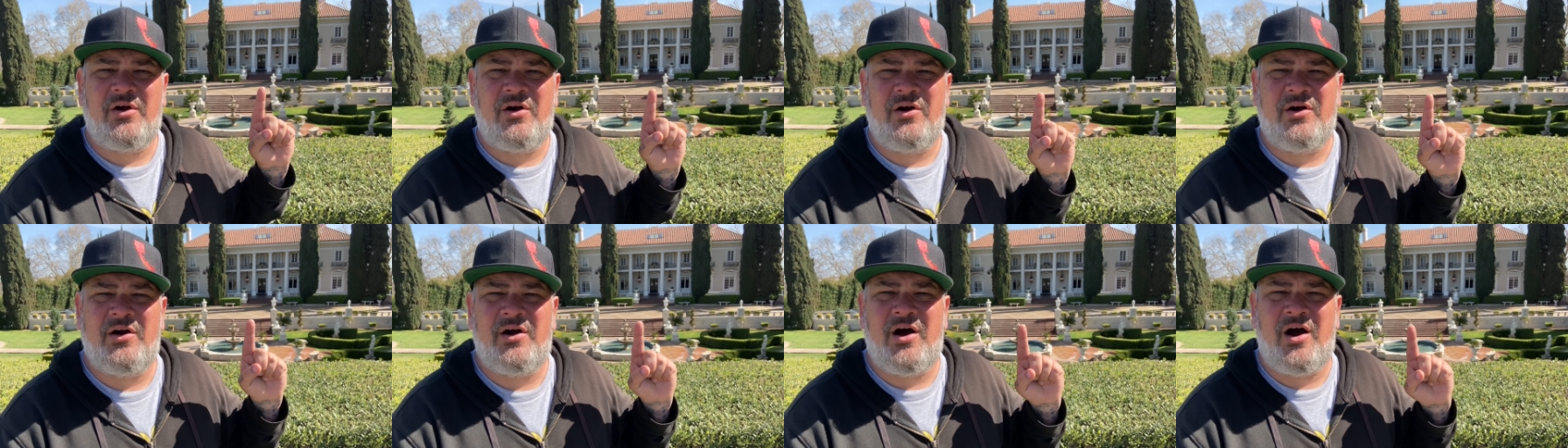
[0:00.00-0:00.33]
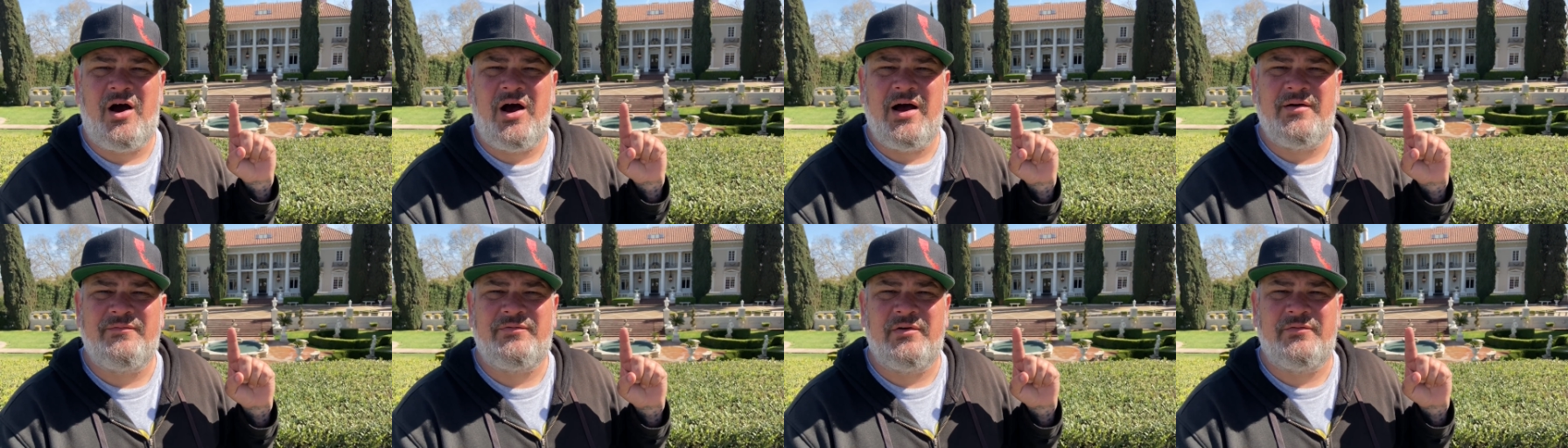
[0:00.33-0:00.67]
are
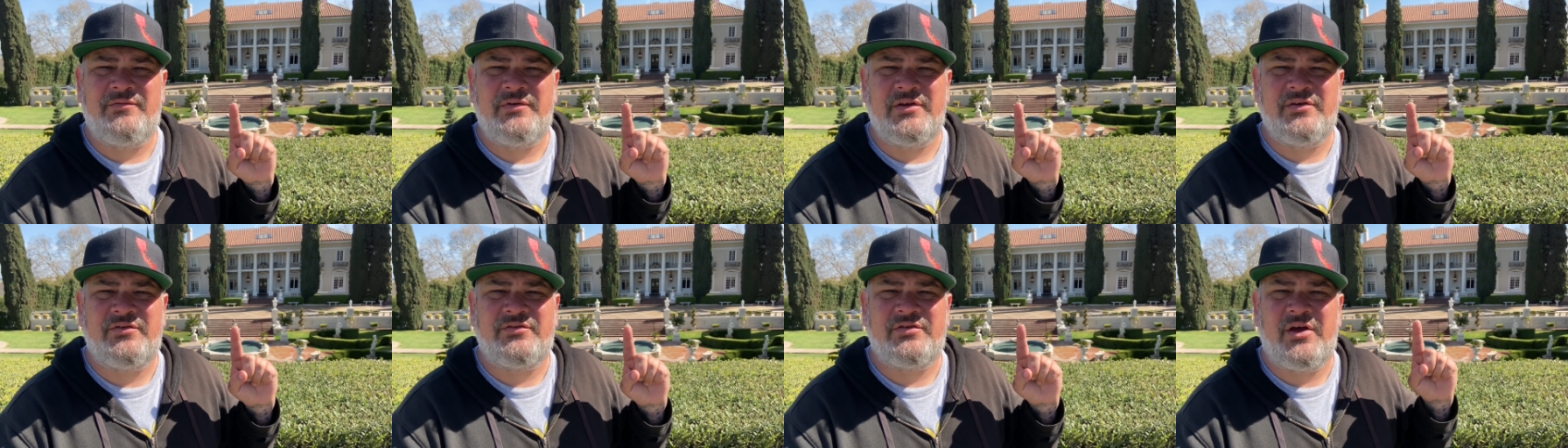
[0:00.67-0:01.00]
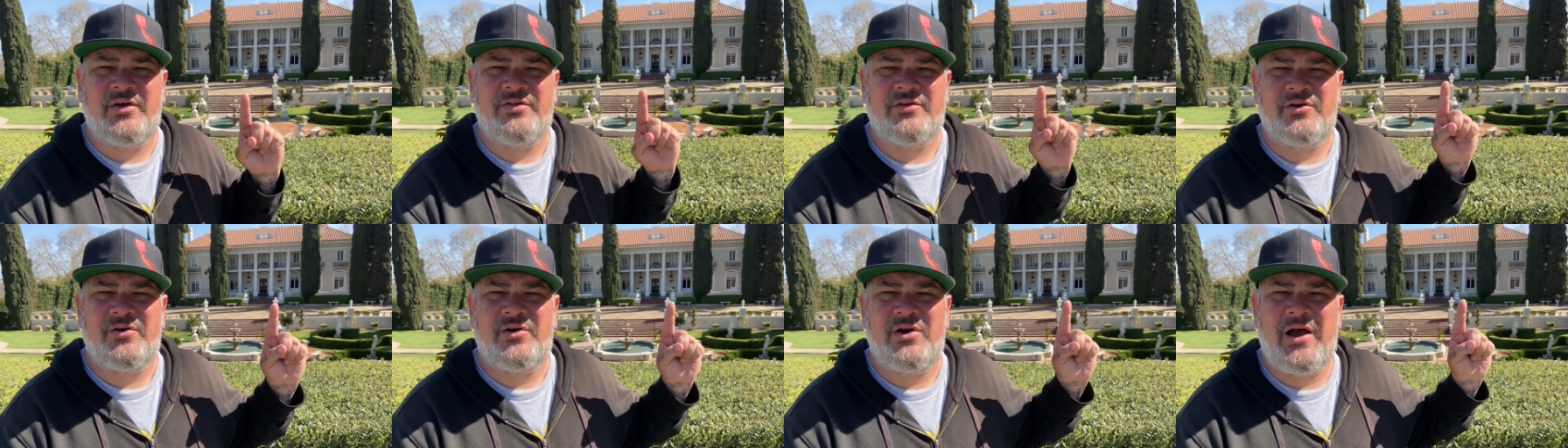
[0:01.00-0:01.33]
off of each
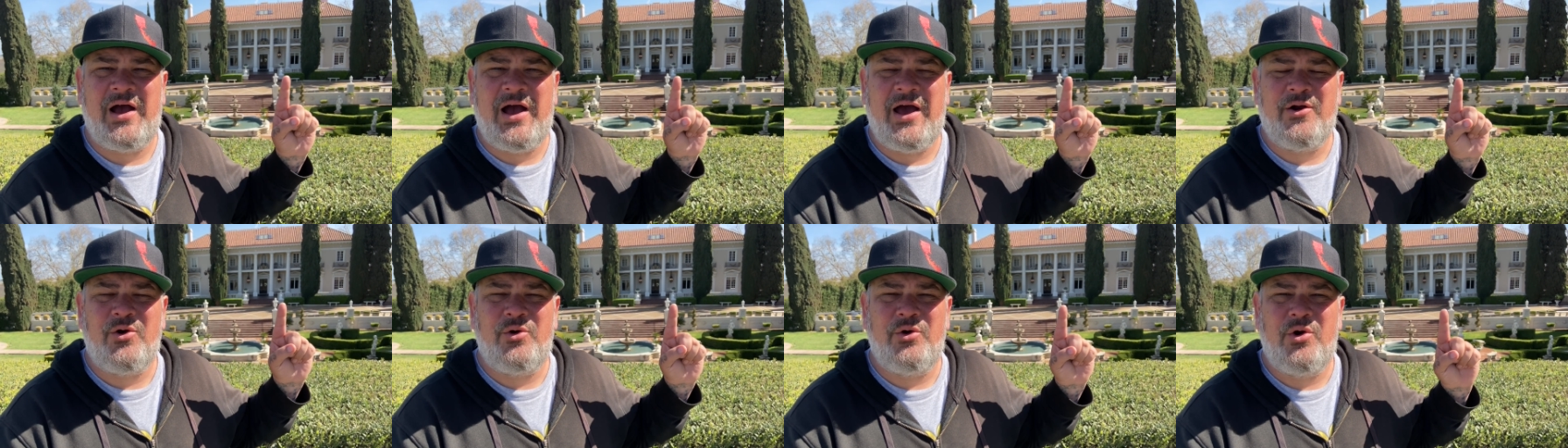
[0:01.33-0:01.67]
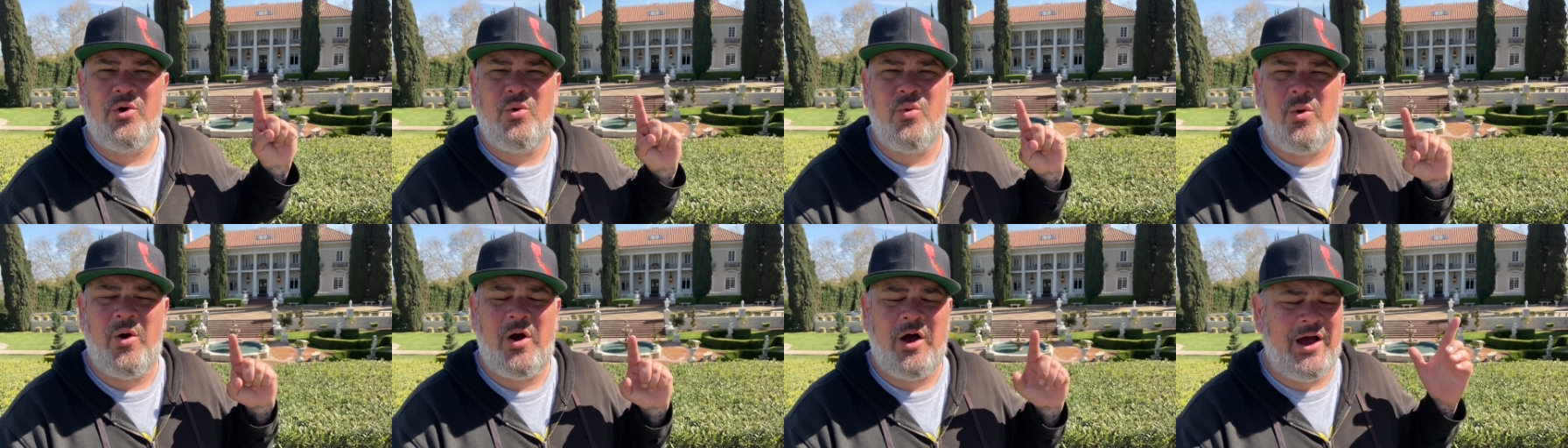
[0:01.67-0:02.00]
other. I don't know
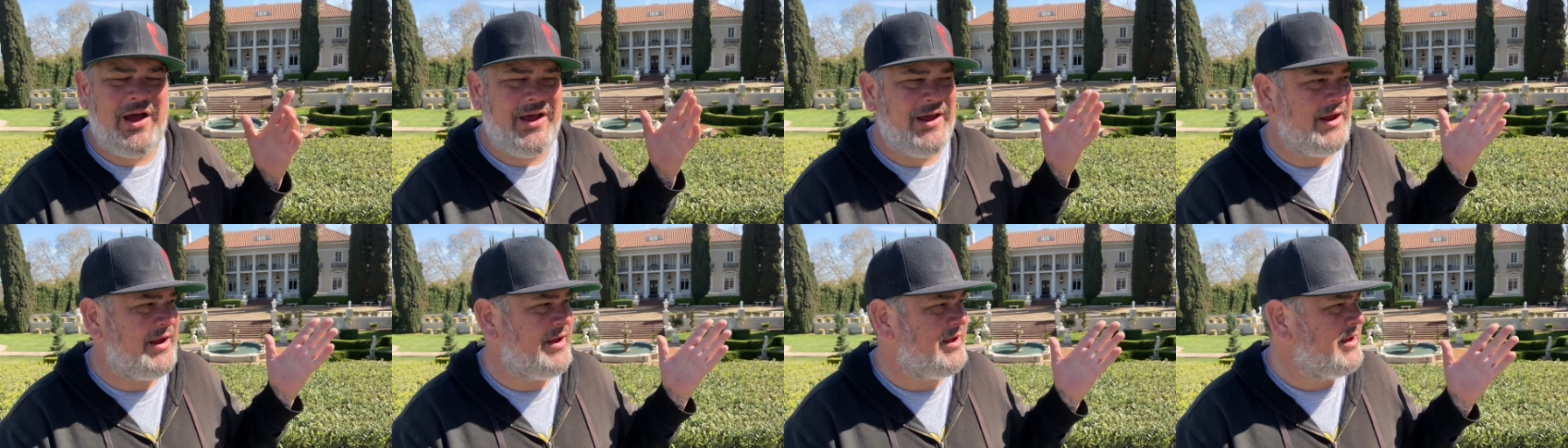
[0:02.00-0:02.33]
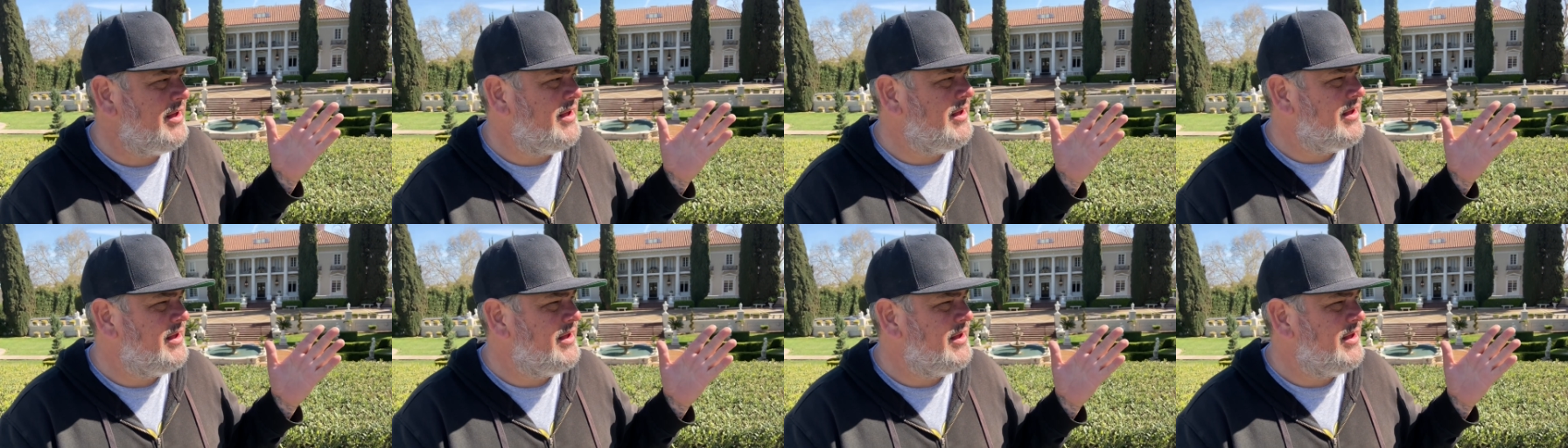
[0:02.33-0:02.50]
why.